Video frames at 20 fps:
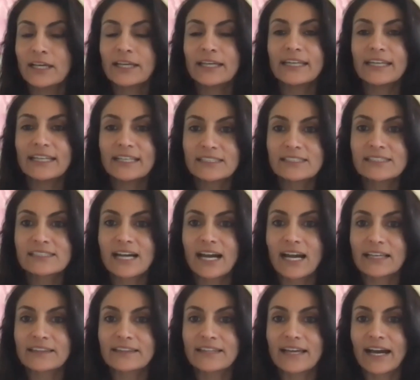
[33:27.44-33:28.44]

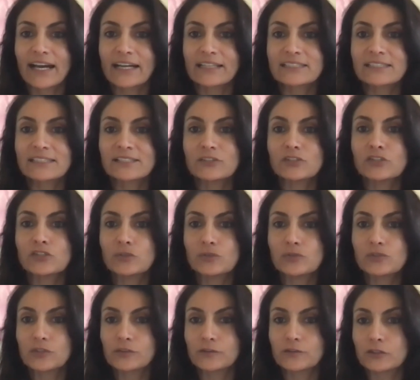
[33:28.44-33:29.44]
inside that
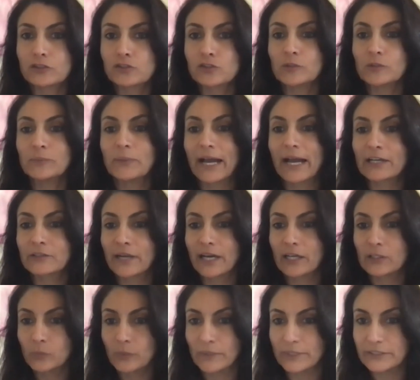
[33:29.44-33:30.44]
choose your virtual
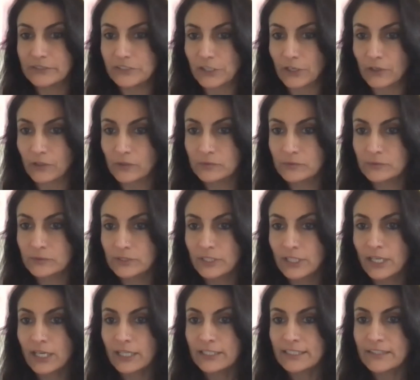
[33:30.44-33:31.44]
background window.
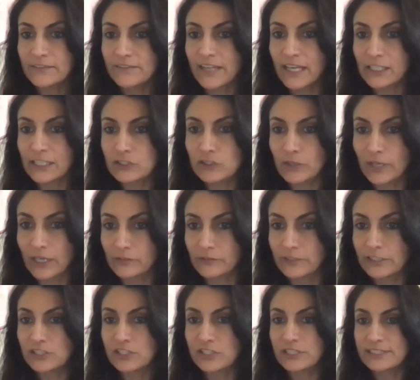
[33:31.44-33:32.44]
Give that a try,
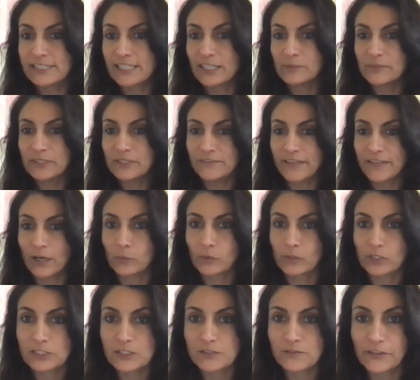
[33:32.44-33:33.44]
Rich, and tell me if that
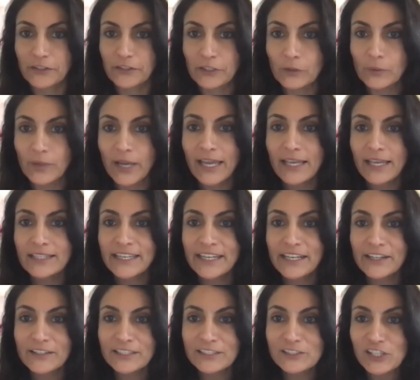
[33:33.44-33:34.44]
works for you. Hey,
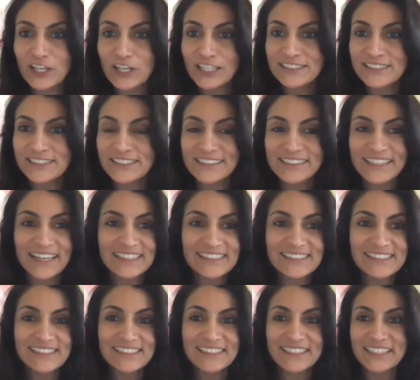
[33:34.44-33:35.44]
Carrie Johnson, I
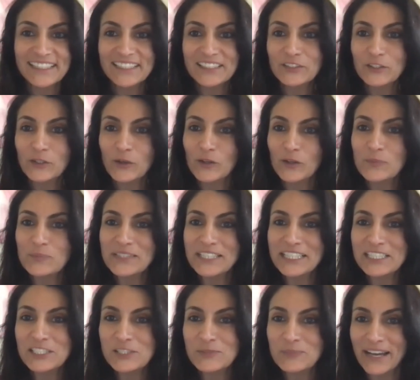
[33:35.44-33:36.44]
see your
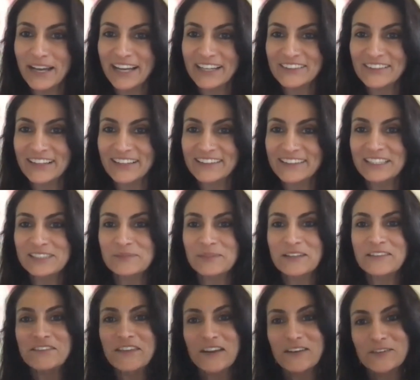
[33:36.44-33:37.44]
beach background. That's
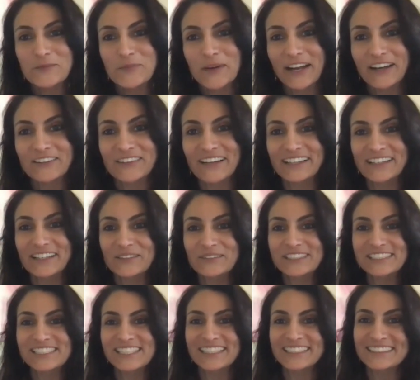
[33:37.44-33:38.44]
my favorite background. I
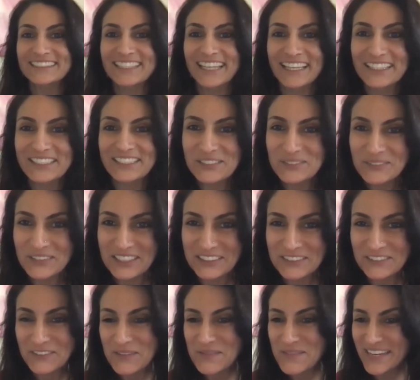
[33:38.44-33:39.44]
wish I could get it to
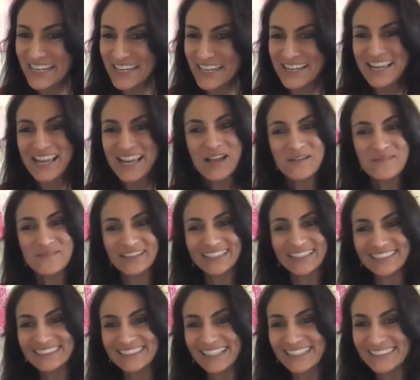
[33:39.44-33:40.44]
work for me, but
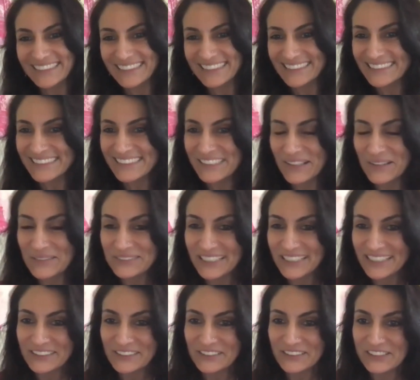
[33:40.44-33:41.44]
it doesn't, so I'm
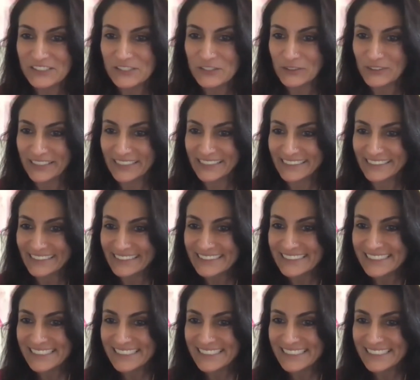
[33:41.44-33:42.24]
glad you're enjoying it.